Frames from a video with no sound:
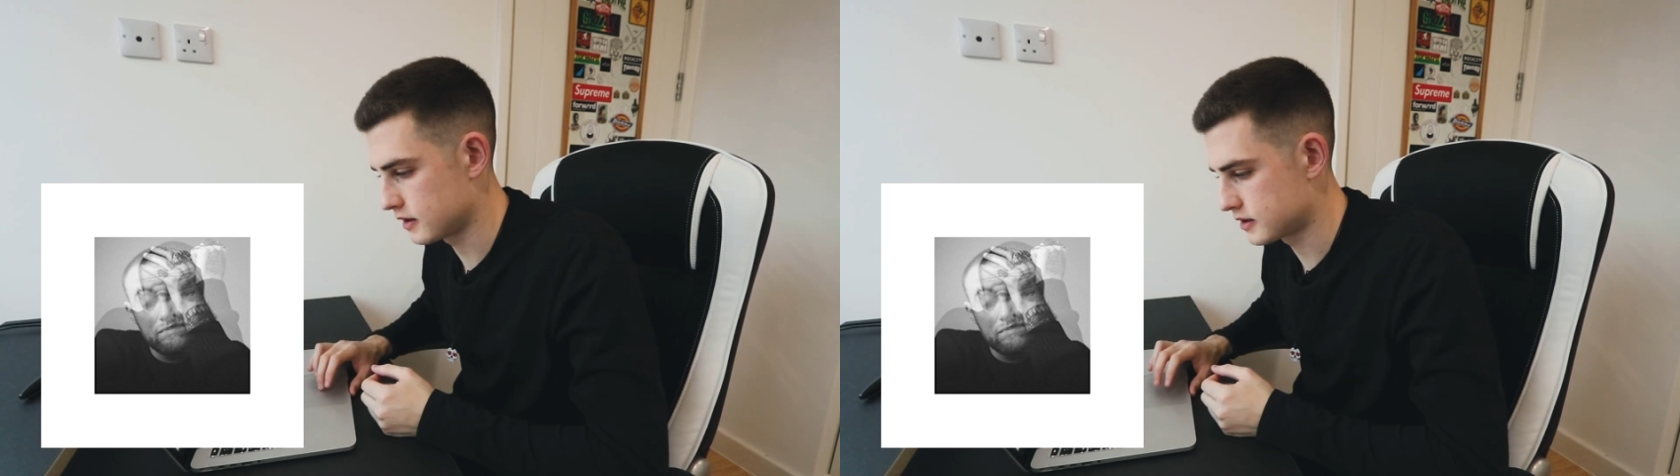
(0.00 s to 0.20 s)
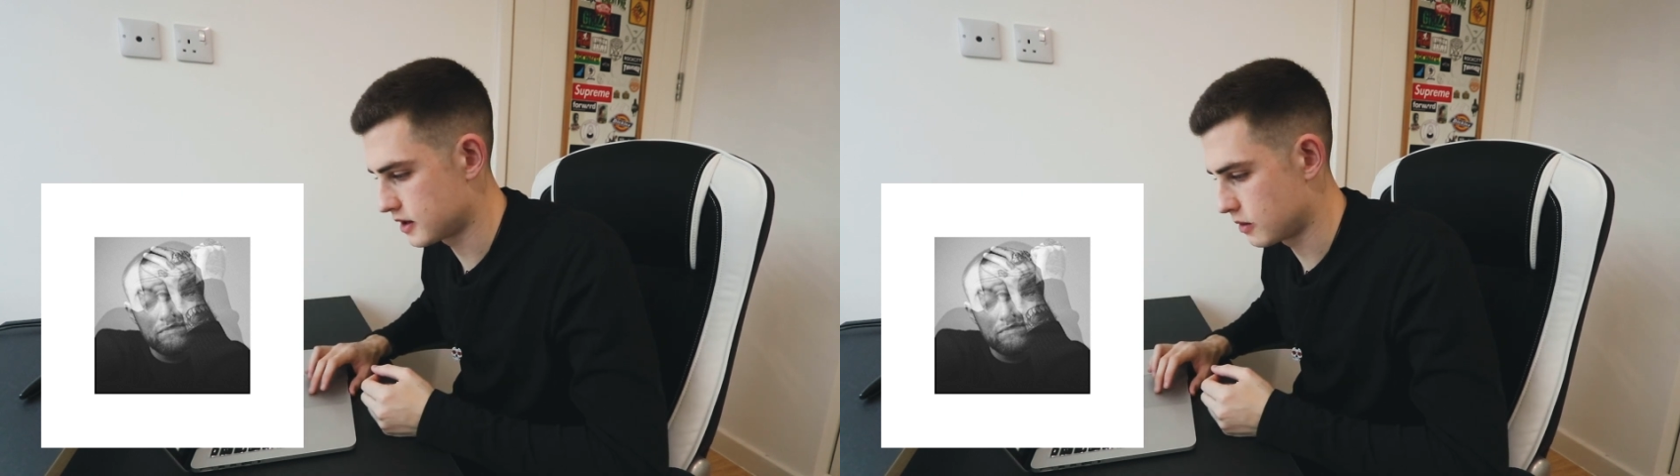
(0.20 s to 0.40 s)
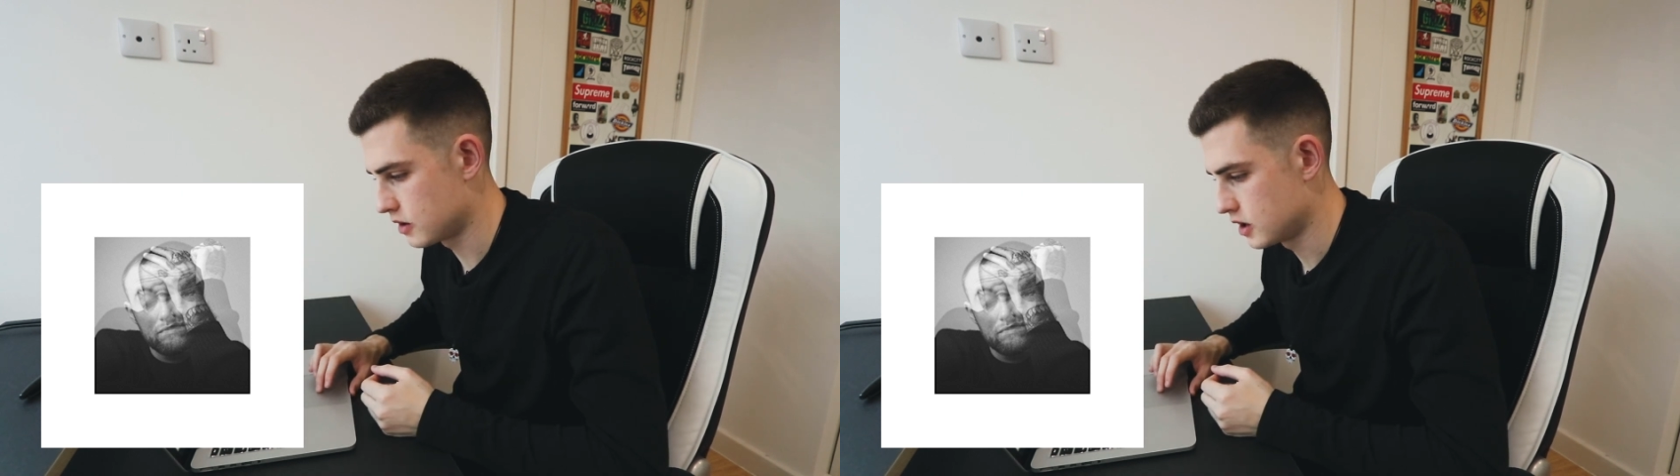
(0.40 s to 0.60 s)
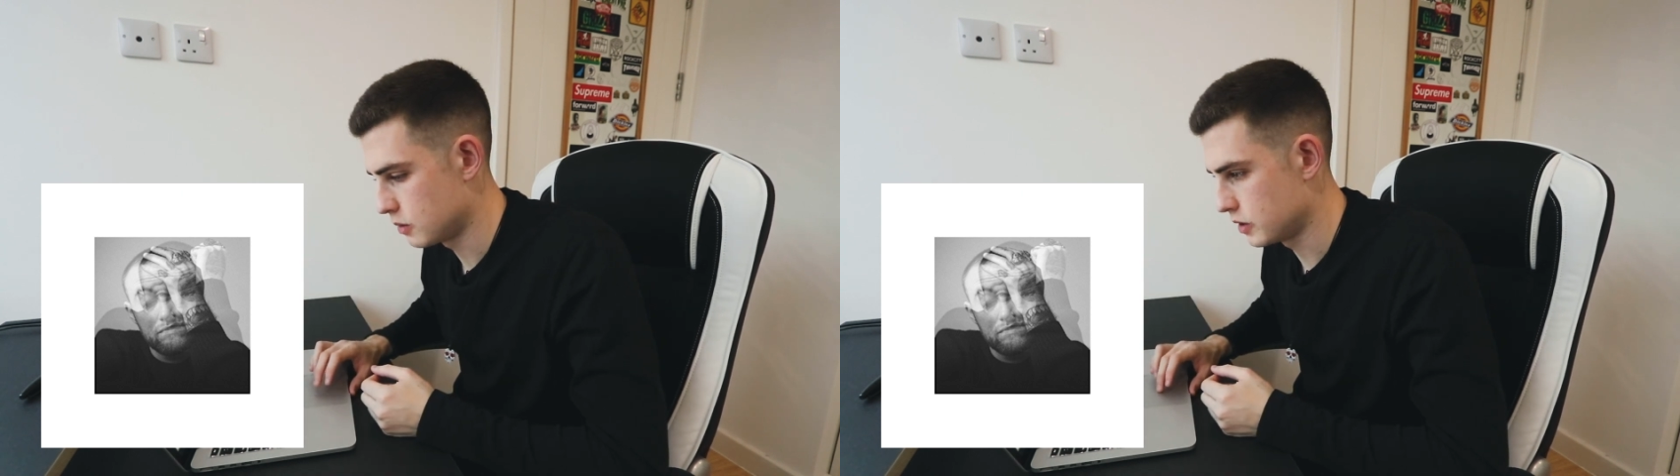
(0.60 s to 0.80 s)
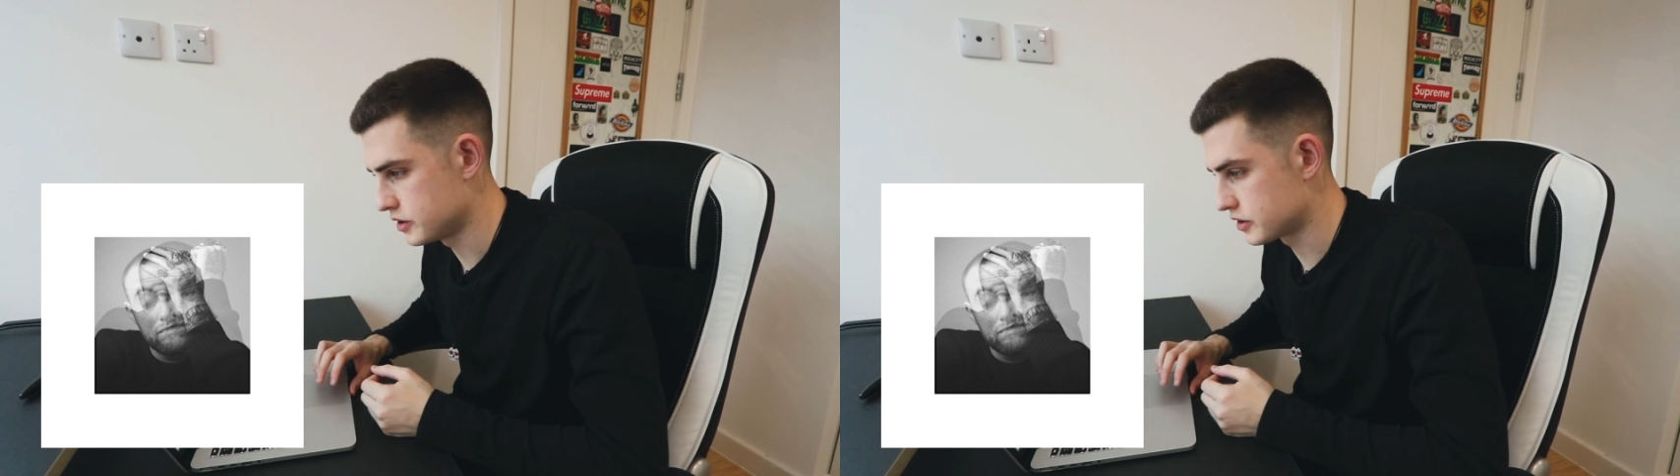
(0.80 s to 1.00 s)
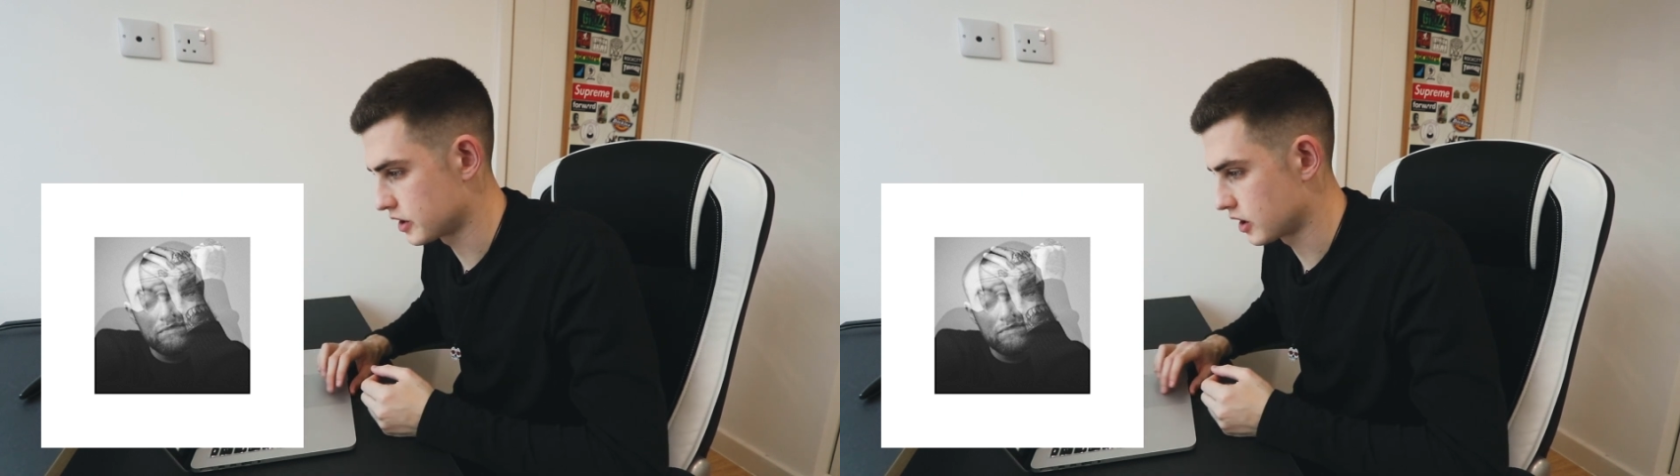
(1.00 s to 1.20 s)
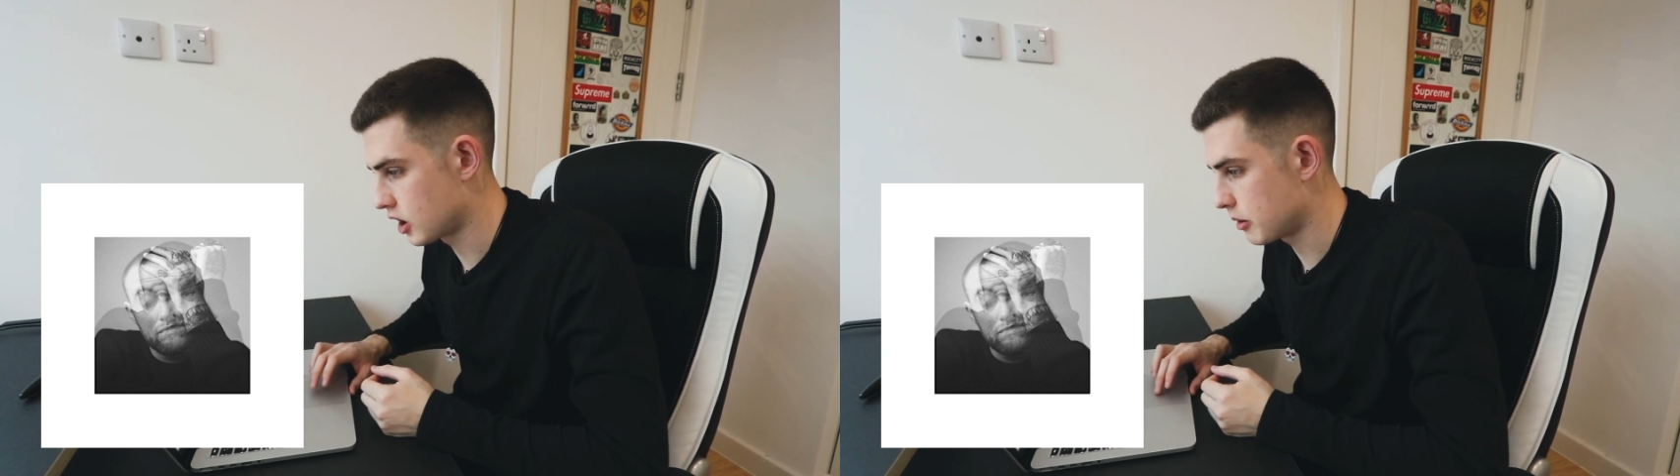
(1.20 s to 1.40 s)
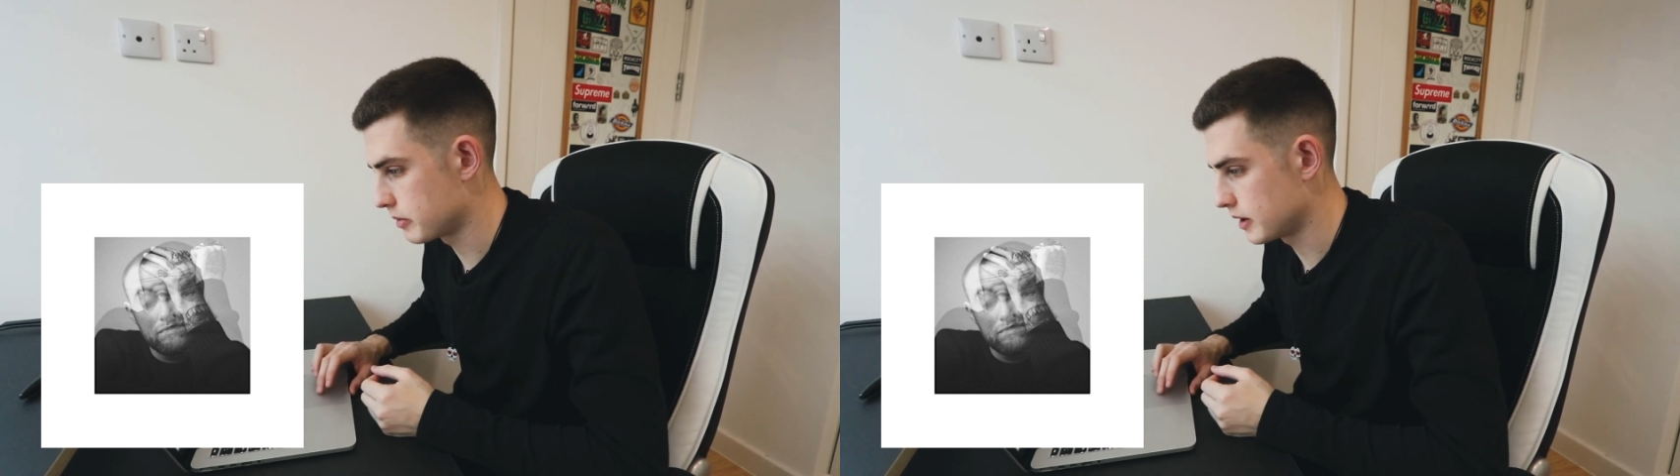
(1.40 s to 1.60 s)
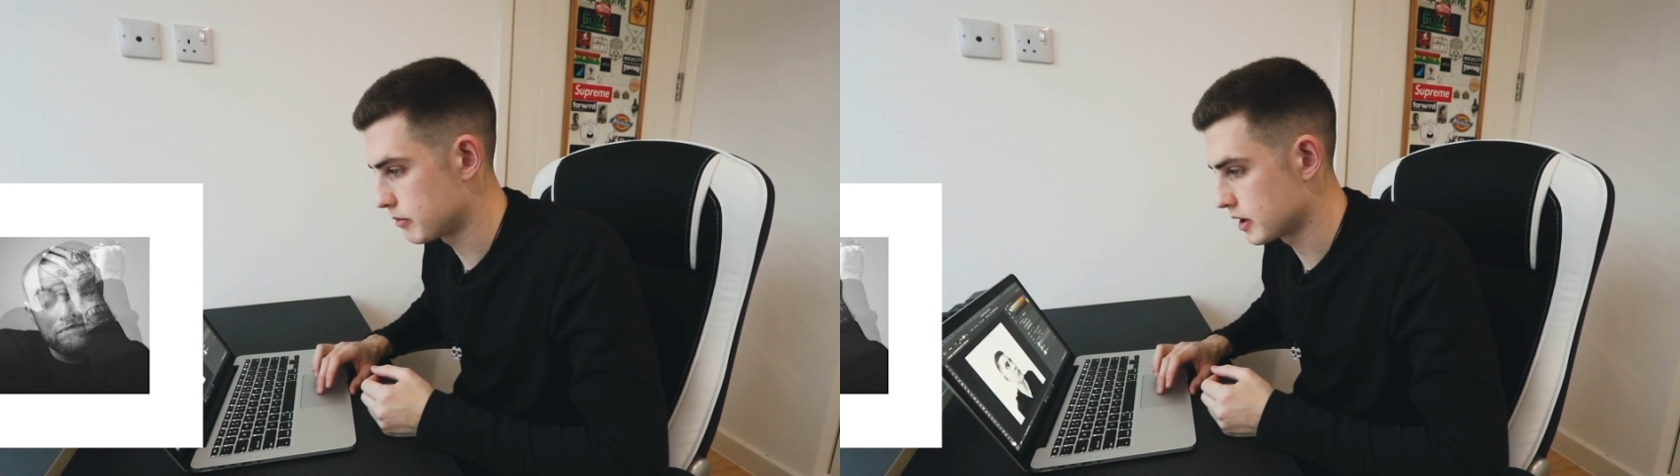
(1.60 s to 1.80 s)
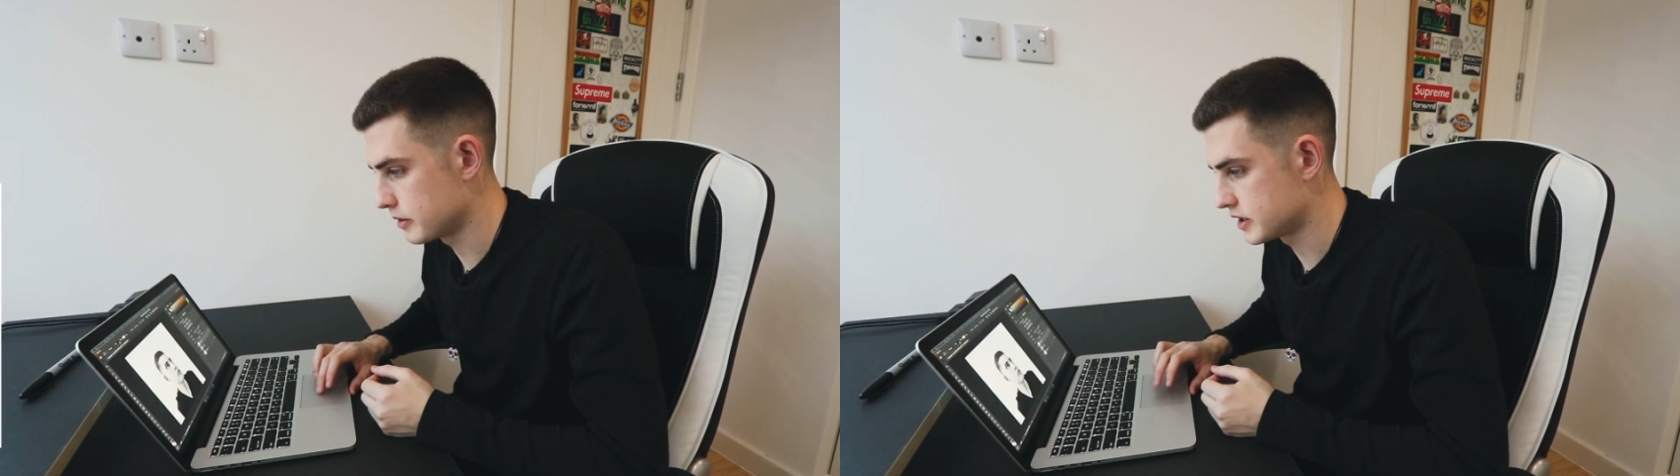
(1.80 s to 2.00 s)
so we're just going to copy it
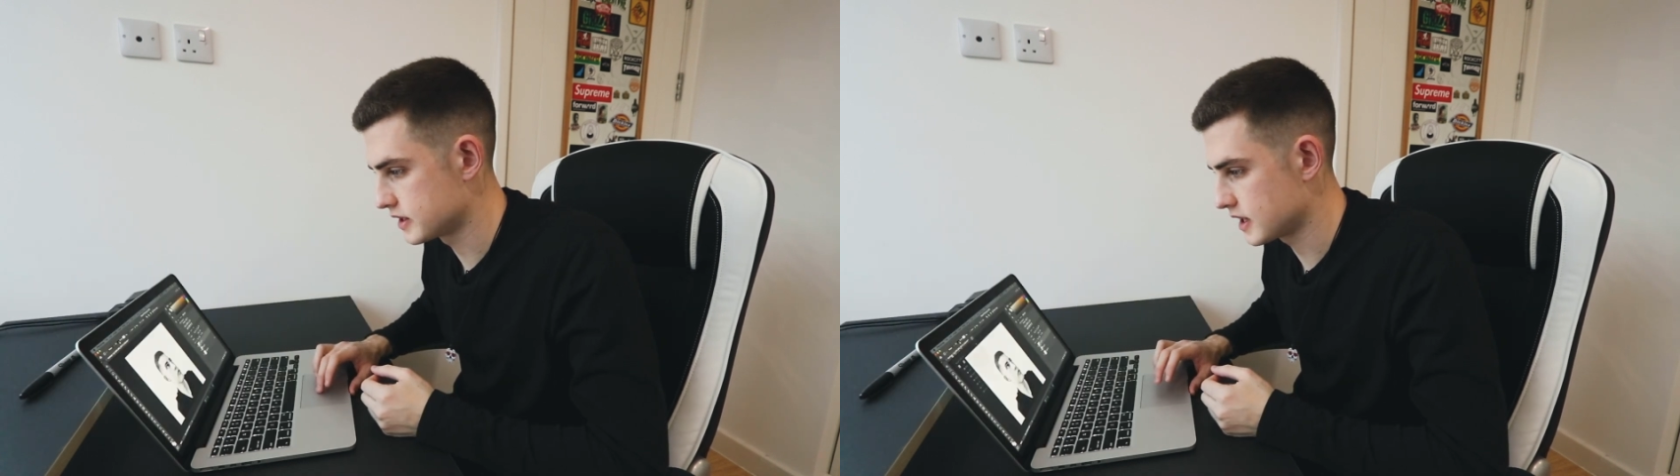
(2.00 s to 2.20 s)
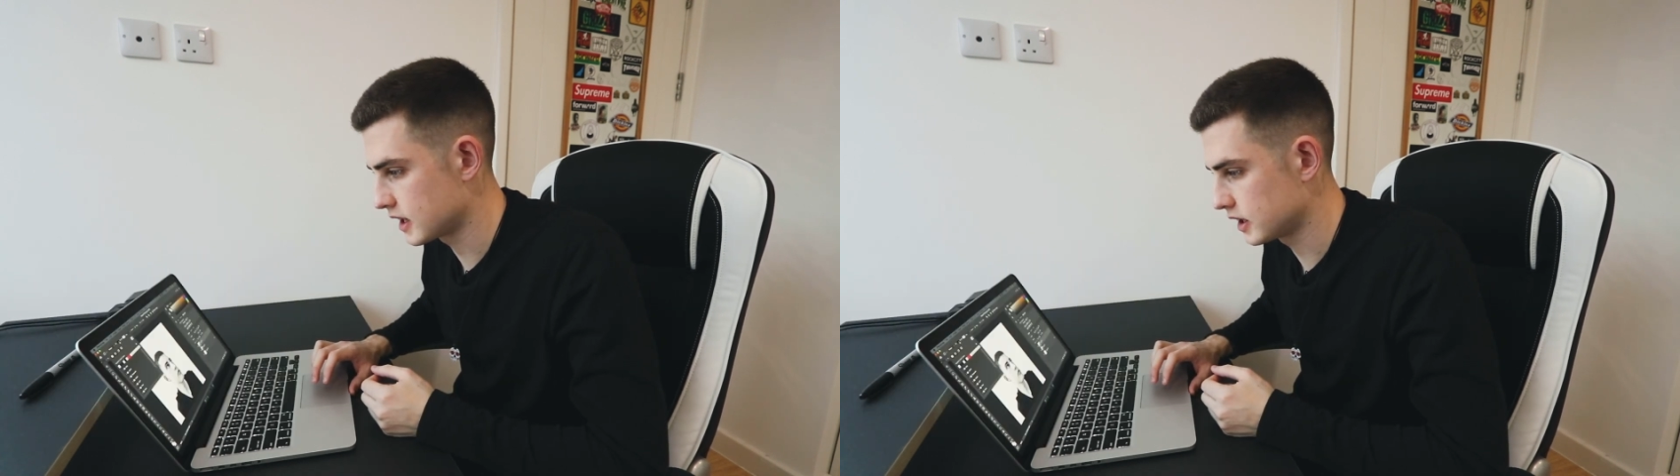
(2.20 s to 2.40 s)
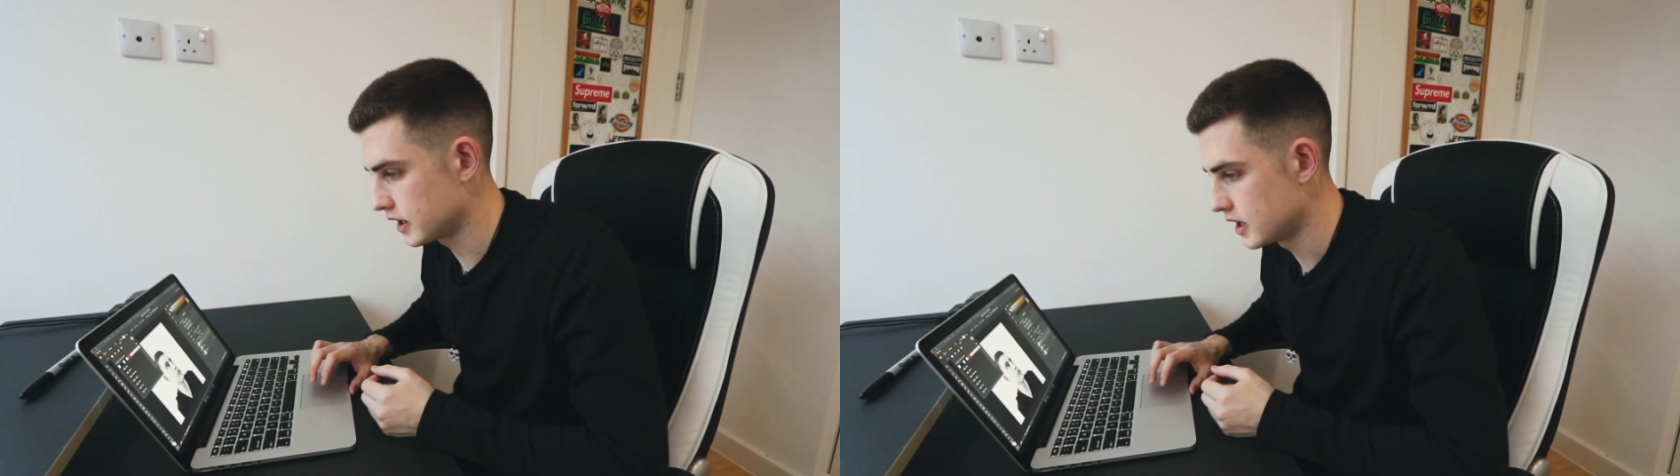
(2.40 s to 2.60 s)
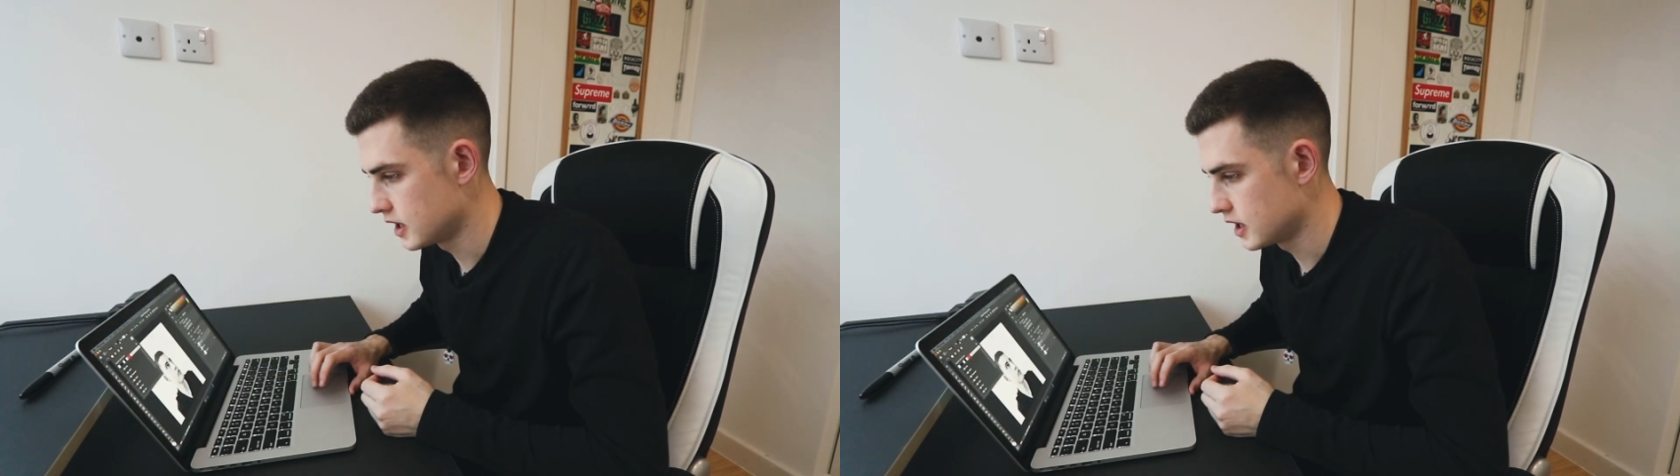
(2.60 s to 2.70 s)
pretty much exactly.